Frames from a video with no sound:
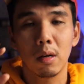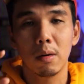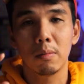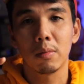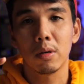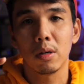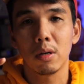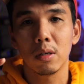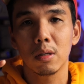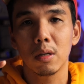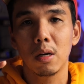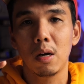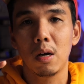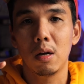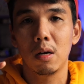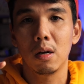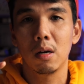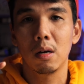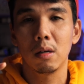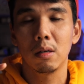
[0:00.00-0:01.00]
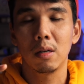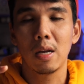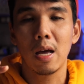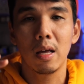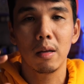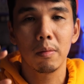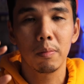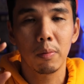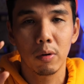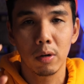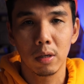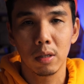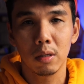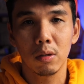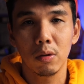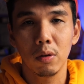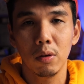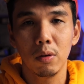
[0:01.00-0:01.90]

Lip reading: numbers are that important